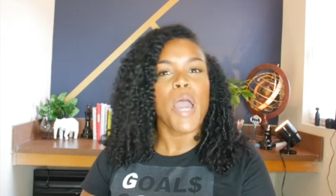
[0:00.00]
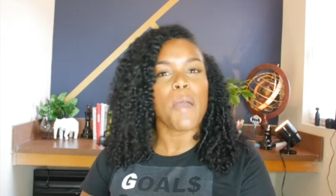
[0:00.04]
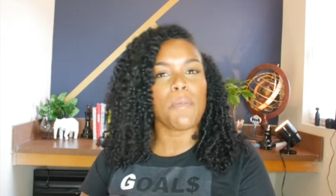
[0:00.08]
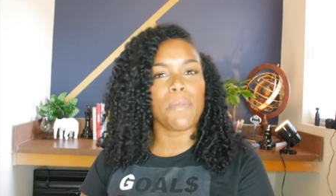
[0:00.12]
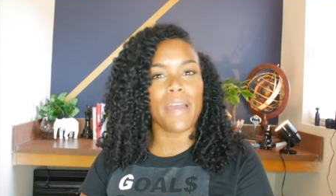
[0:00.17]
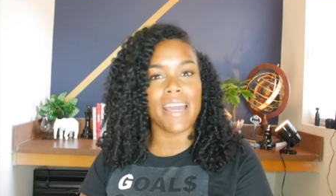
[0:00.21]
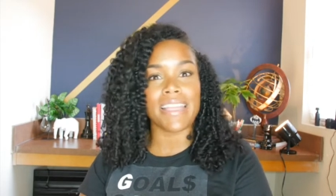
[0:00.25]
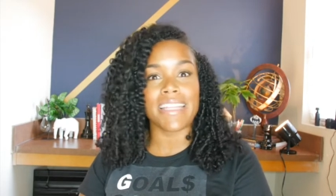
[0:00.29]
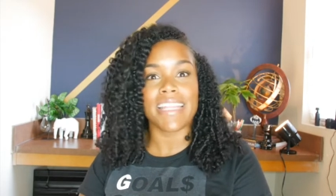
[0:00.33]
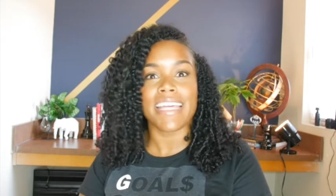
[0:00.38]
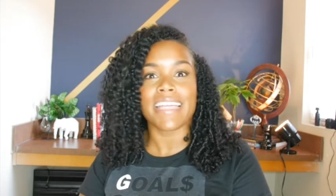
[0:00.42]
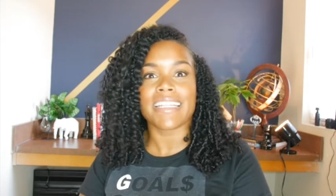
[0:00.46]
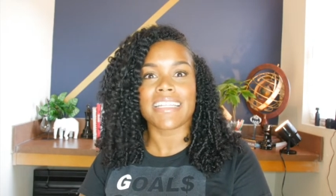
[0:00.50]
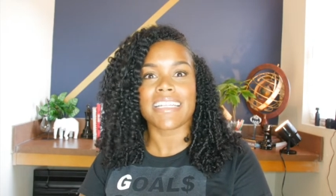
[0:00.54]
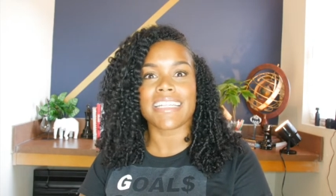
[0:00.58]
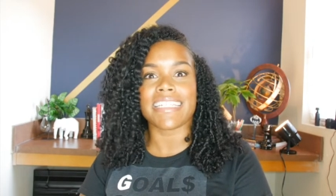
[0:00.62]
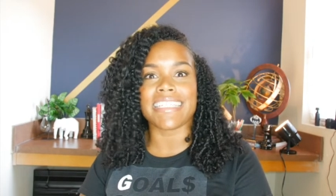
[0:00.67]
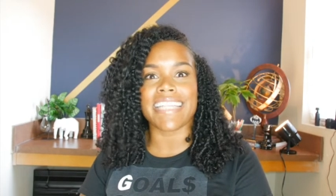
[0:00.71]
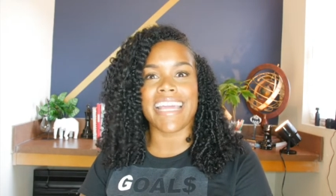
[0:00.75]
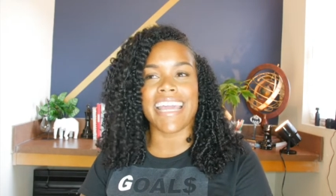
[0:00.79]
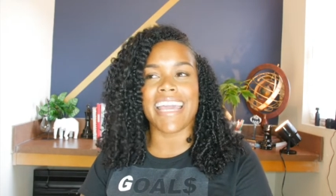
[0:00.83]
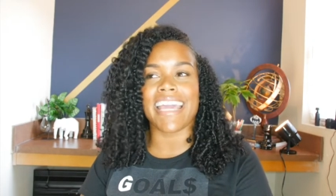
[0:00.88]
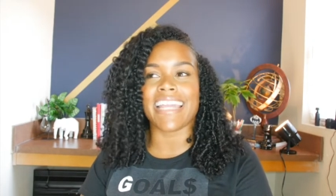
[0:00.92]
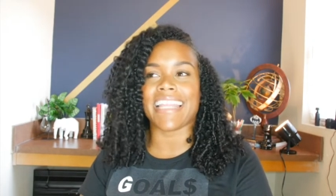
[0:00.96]
but at the end of the
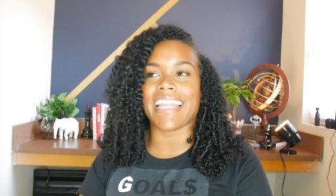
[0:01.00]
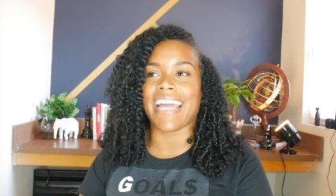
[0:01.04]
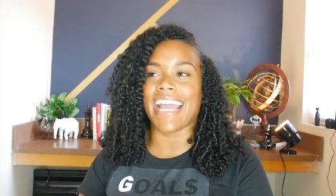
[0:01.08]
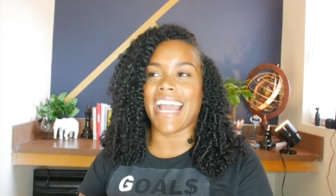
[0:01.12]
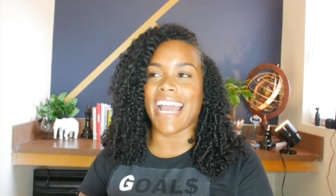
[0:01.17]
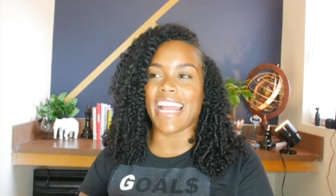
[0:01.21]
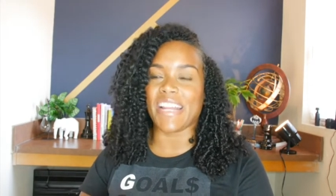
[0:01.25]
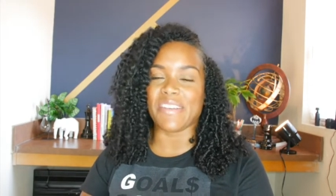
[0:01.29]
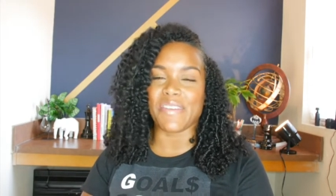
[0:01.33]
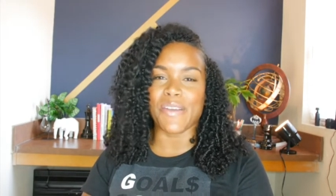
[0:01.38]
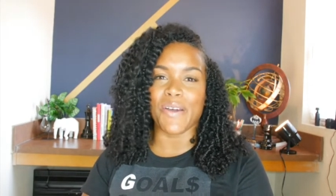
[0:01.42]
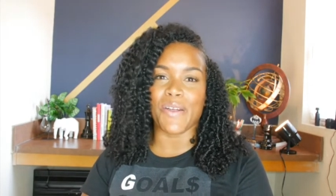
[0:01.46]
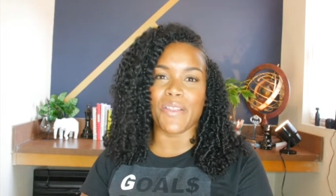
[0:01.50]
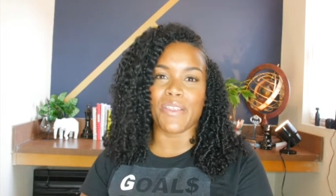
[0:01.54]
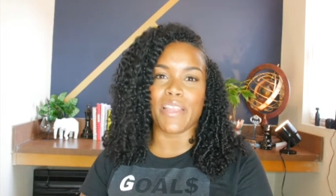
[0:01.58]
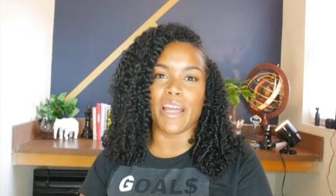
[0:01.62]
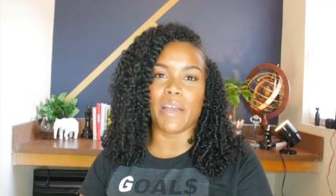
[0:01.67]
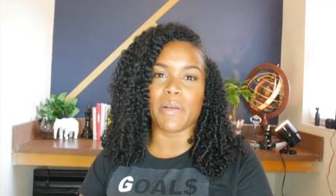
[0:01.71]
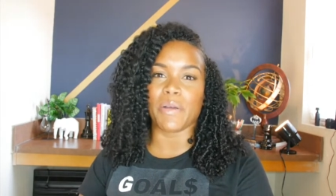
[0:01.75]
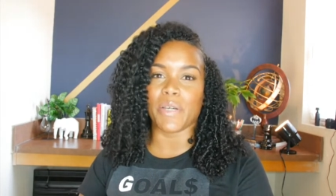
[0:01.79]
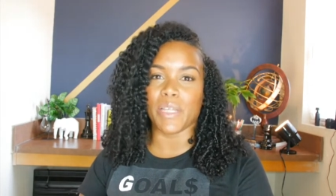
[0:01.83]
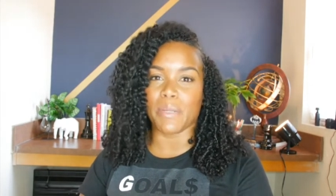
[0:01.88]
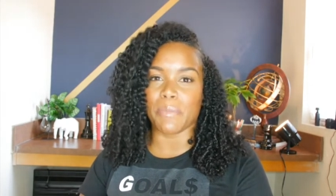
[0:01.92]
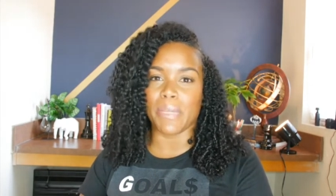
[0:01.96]
day like i know
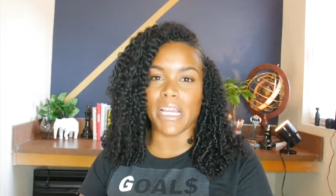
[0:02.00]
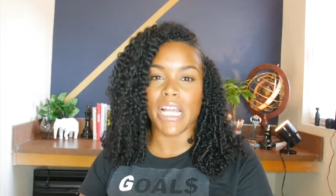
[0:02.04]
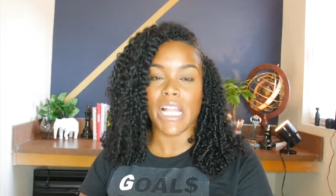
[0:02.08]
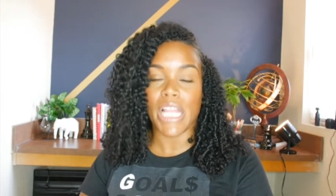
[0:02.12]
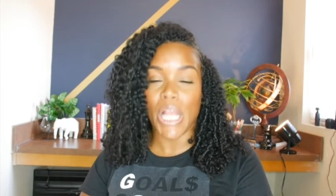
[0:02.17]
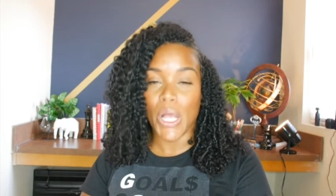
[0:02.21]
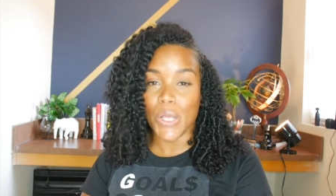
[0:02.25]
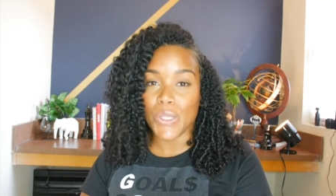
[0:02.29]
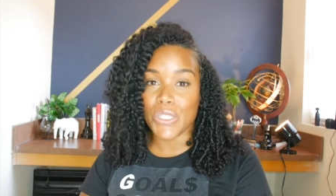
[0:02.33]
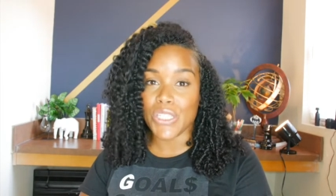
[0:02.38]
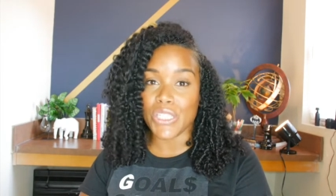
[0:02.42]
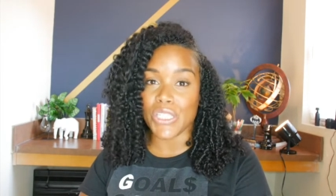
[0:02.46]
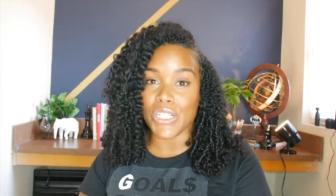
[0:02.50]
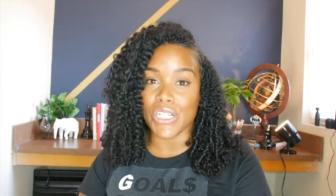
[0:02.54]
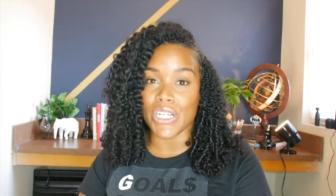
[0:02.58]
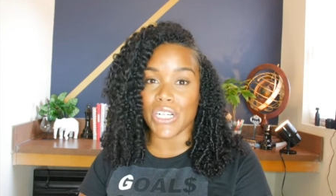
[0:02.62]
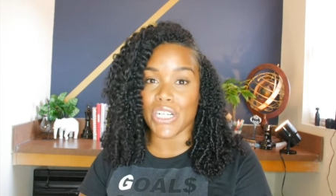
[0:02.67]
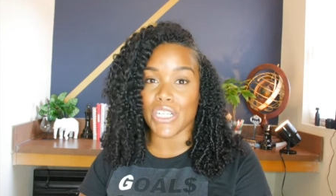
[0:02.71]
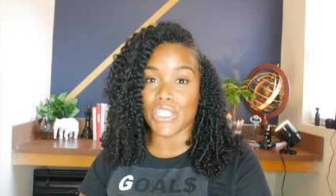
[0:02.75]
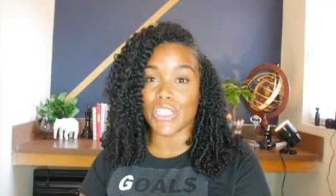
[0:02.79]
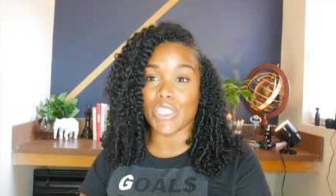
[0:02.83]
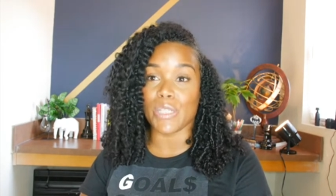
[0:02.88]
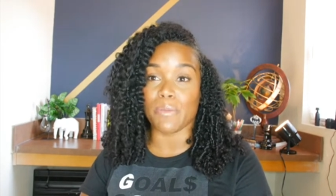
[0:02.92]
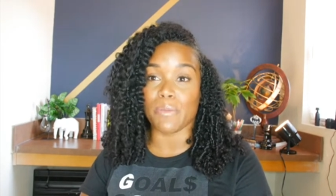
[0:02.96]
that i'm going to be
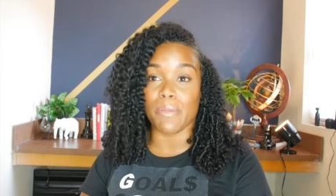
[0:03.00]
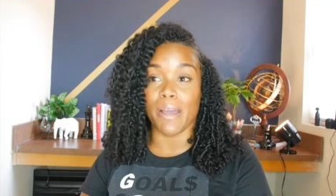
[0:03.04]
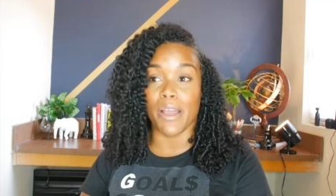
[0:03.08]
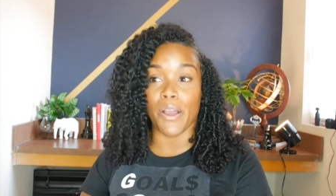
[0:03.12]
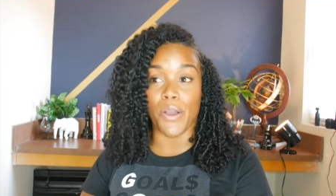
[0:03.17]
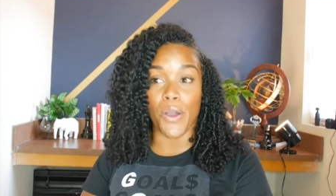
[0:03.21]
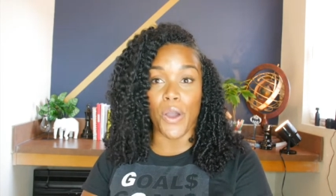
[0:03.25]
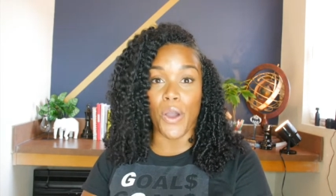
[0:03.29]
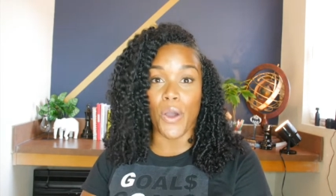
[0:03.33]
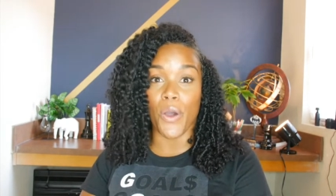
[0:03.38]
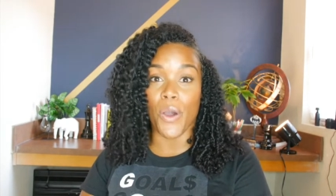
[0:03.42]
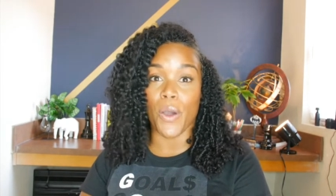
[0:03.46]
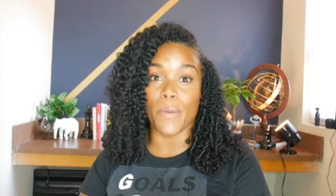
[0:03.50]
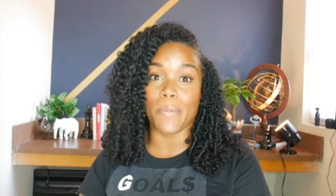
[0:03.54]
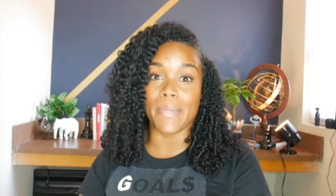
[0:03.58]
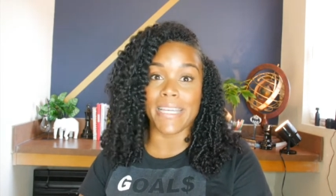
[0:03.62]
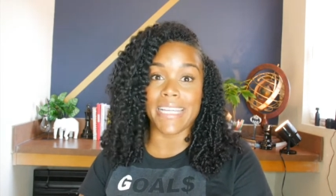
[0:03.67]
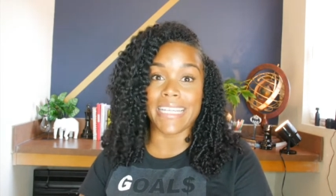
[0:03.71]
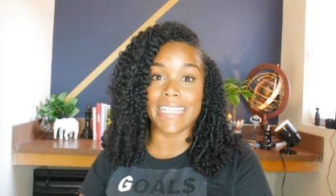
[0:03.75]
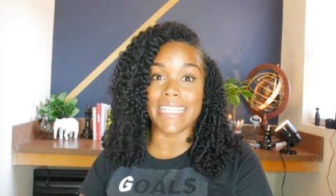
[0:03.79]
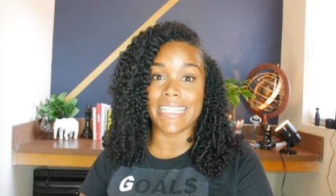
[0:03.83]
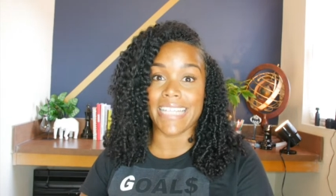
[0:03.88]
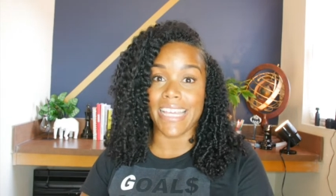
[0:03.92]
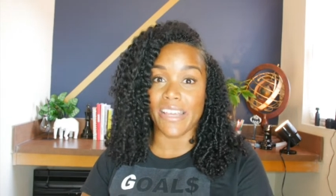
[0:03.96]
closer to my goal of
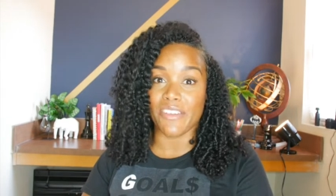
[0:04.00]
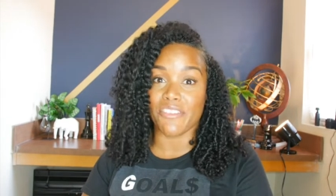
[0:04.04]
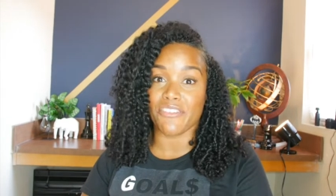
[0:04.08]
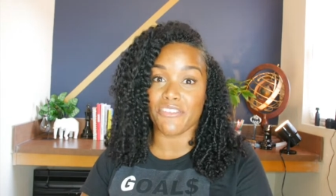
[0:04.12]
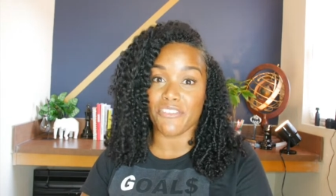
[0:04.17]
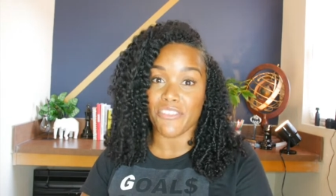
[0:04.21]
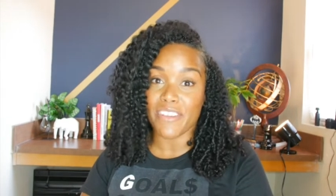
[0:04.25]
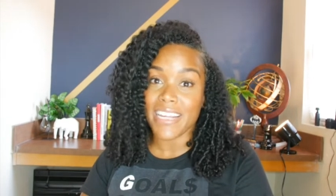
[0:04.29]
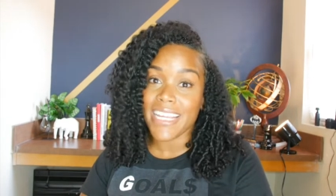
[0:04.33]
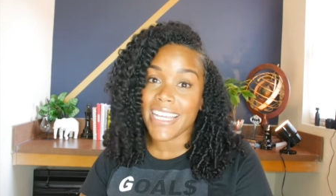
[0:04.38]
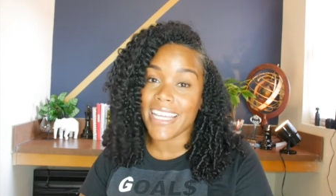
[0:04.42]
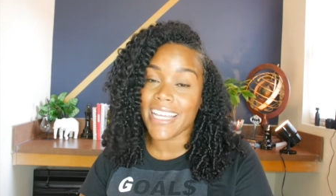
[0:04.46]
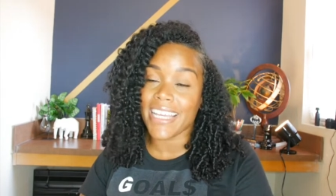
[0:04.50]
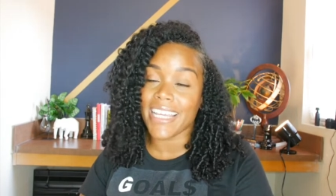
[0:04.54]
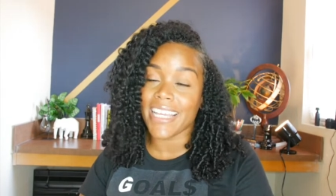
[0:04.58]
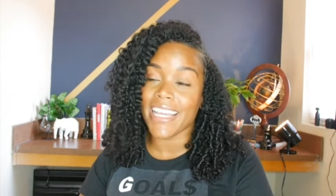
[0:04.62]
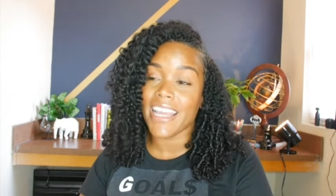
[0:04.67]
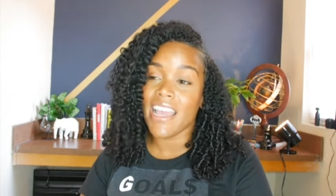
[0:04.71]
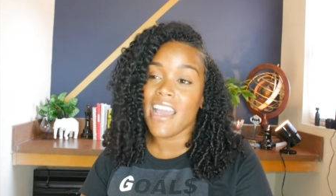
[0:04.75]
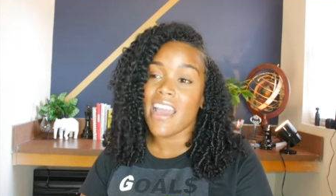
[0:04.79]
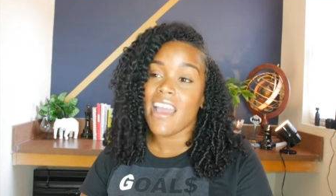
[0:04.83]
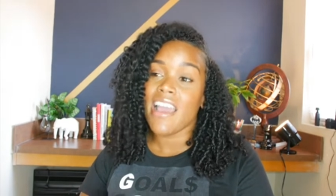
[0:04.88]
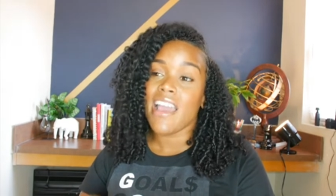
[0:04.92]
being debt free